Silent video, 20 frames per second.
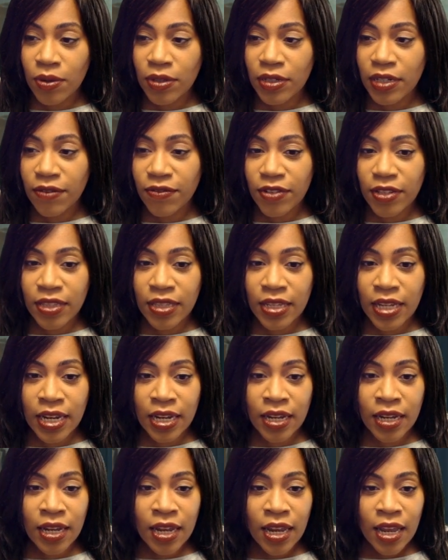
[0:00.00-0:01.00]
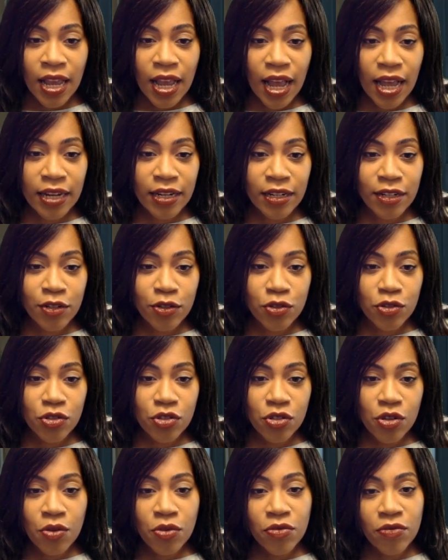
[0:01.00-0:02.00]
and everything, and it looks
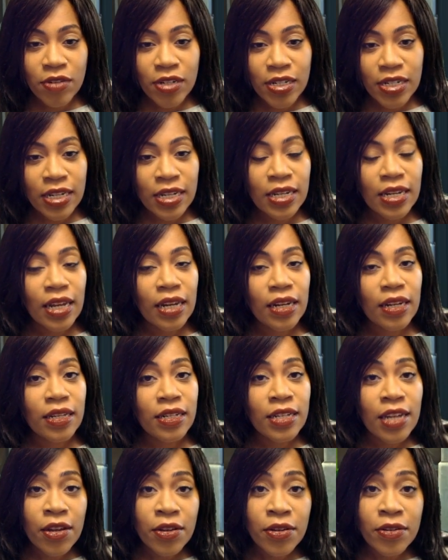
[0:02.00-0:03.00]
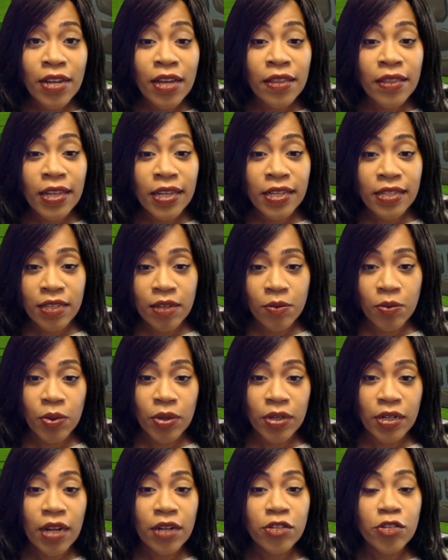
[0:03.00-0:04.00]
so 3D, and I can tell you now that is
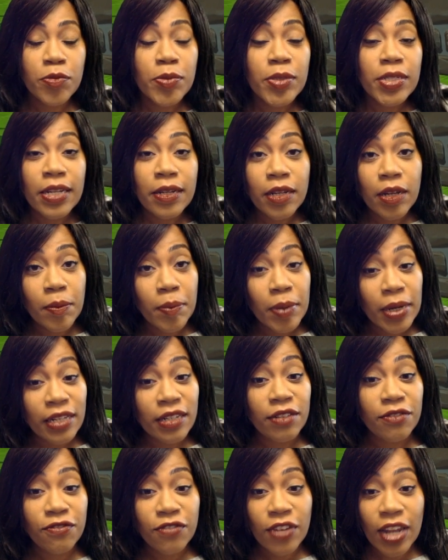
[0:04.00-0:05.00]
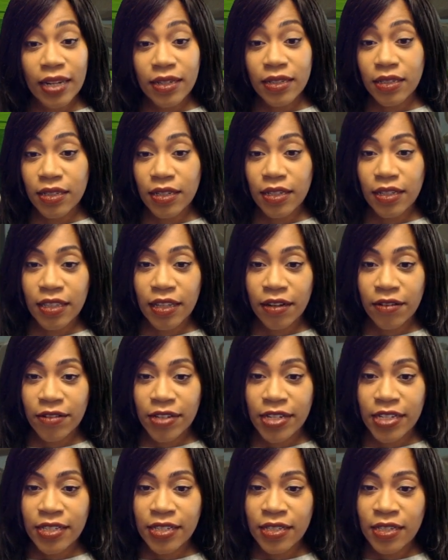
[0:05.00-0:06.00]
100% completely flat. There
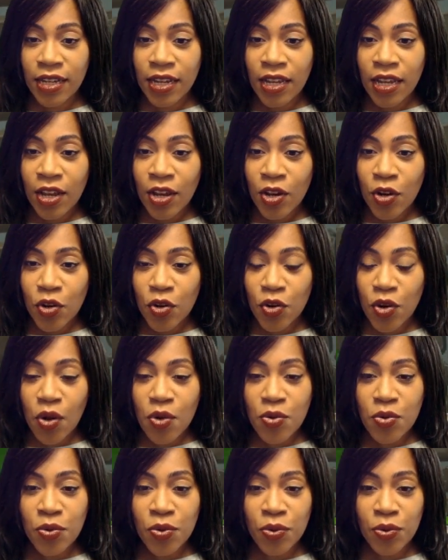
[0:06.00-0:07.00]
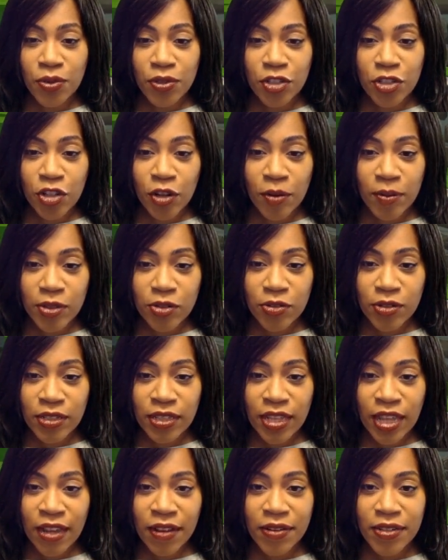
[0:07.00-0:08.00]
is no geometry
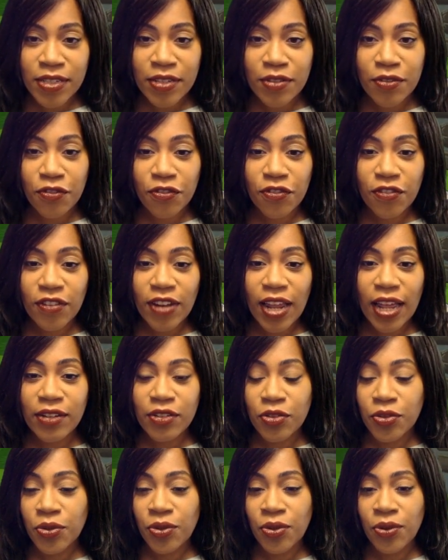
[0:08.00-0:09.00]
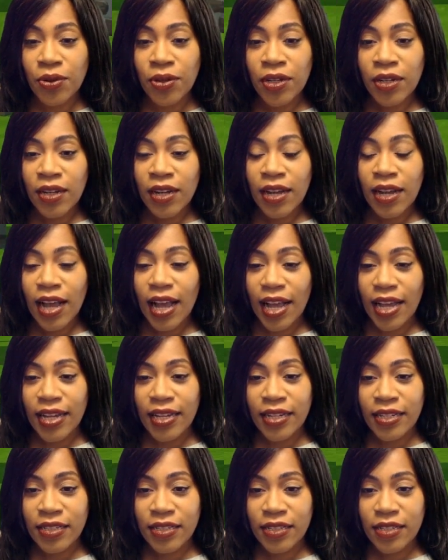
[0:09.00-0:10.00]
there. It's a flat door,
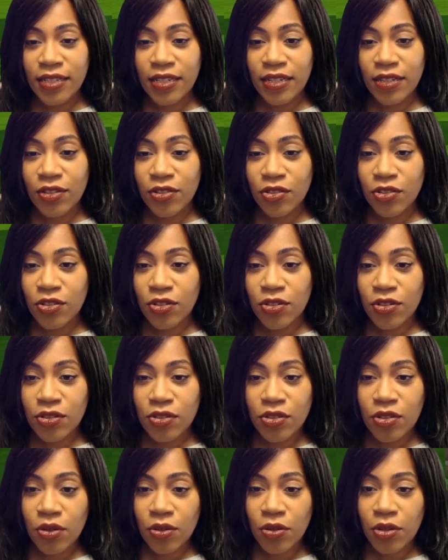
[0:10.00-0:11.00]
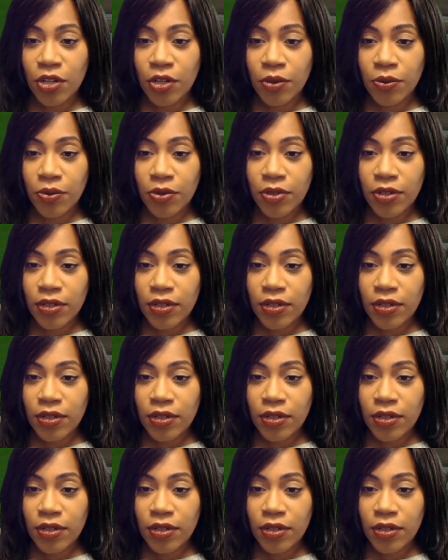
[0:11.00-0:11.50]
and it just looks so cute.